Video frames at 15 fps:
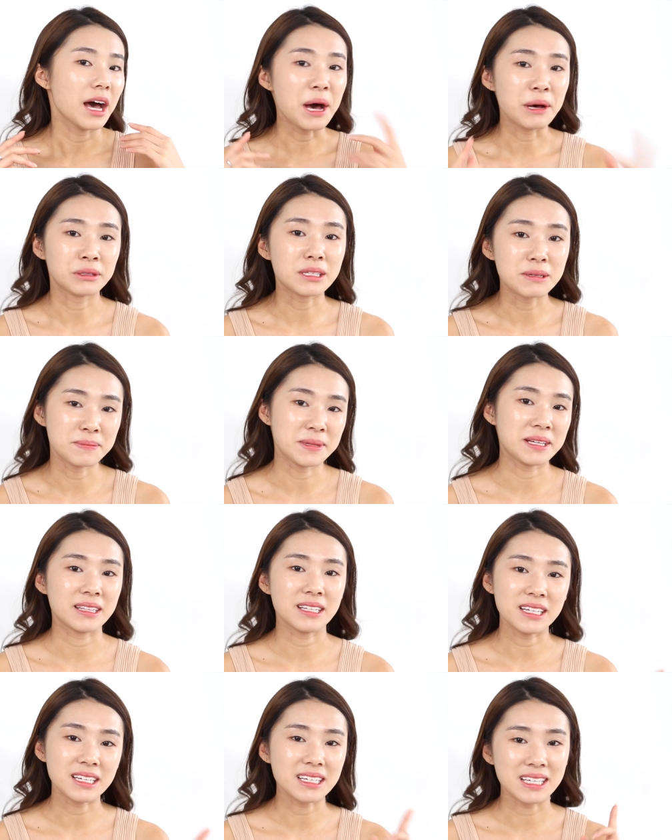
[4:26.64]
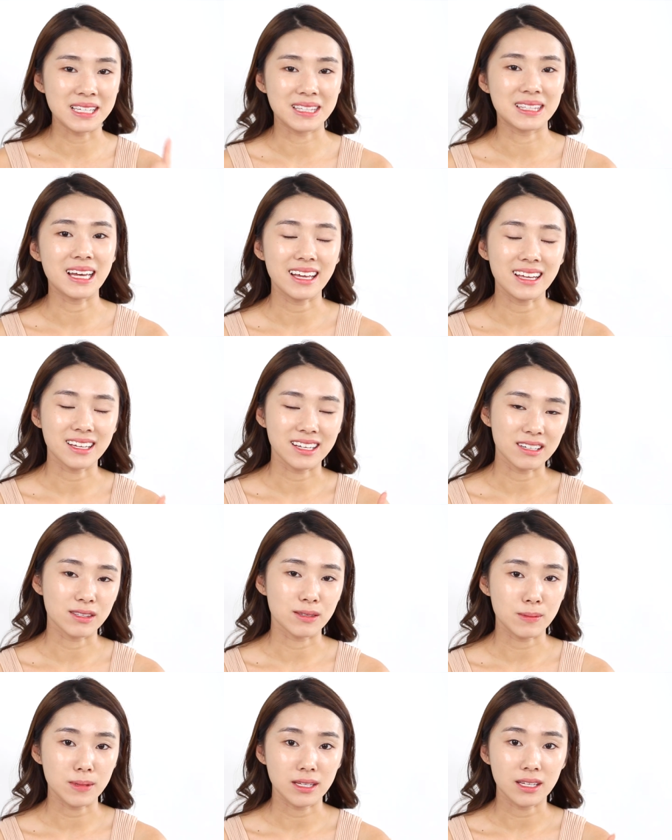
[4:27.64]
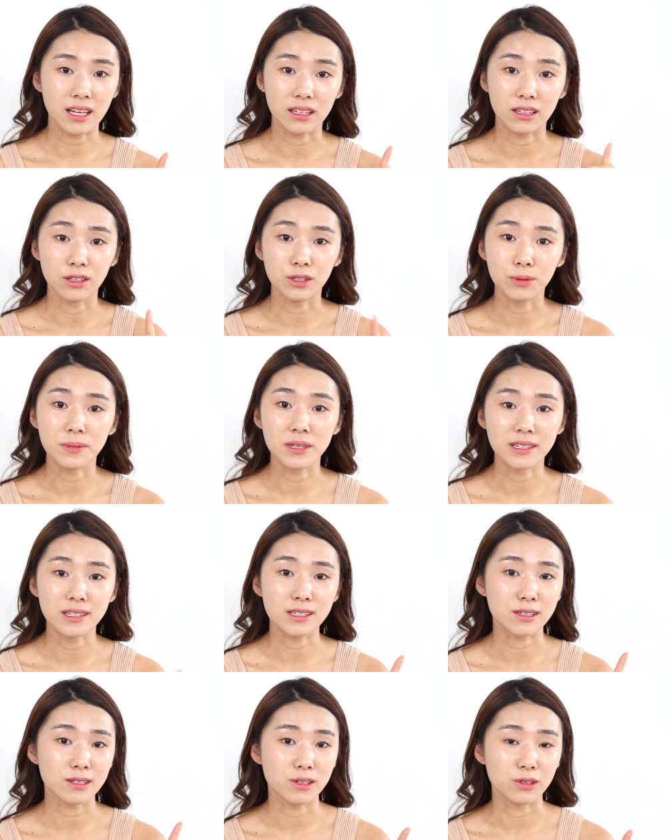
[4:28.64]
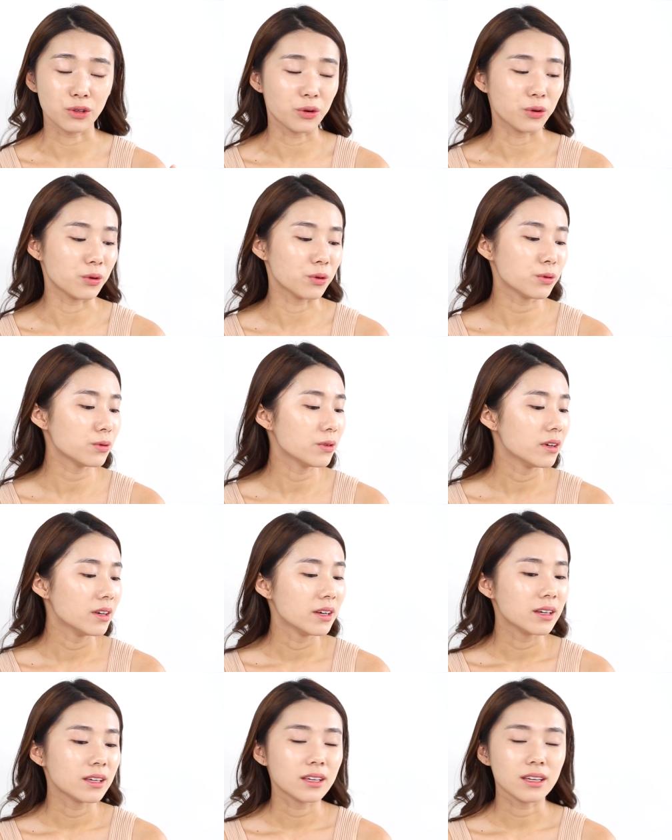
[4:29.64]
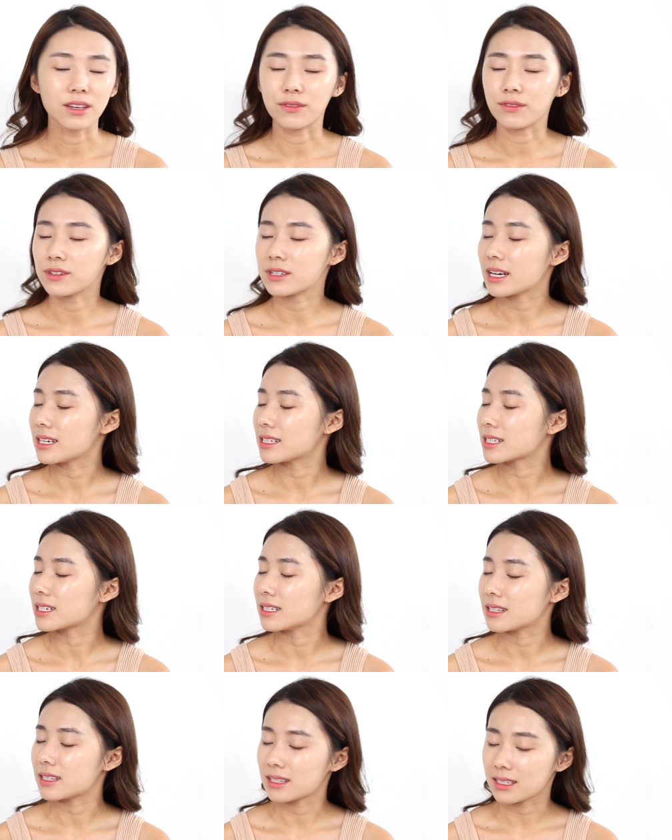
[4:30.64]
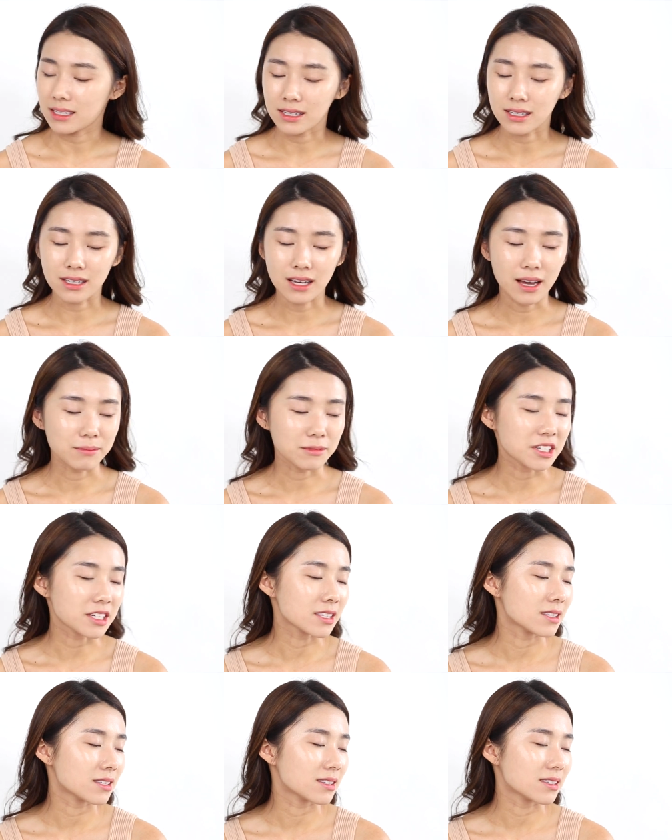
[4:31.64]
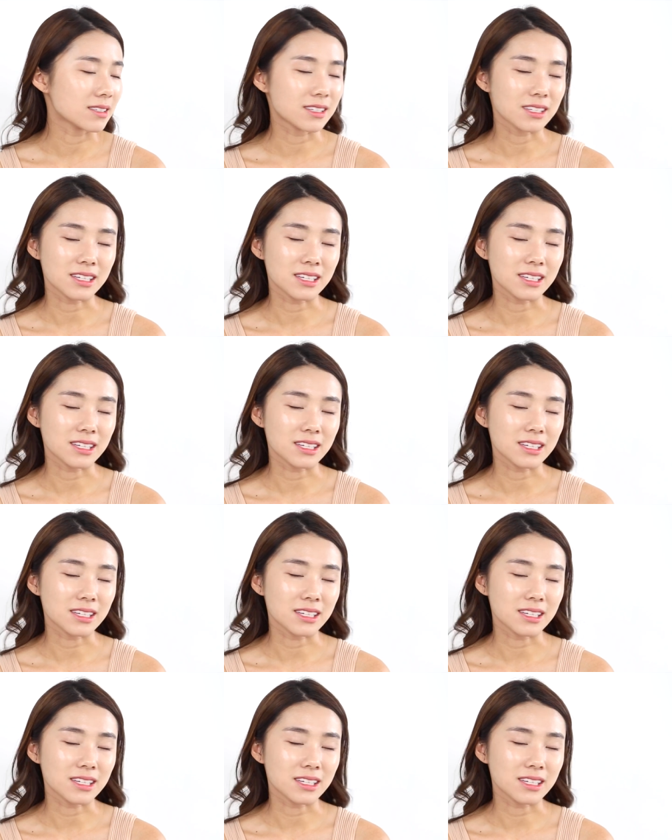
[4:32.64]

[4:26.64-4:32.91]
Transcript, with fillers: ultimately is that it gives me that luminous glow. If you guys can see, I'm just